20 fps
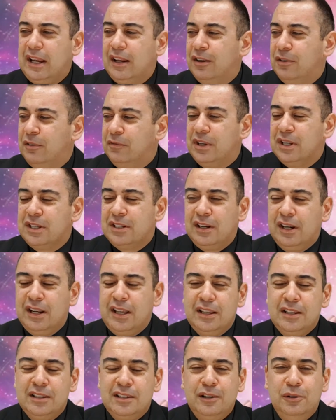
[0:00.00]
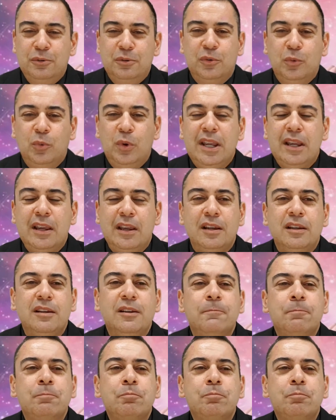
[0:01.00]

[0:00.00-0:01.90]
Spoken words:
and obviously this looked weird.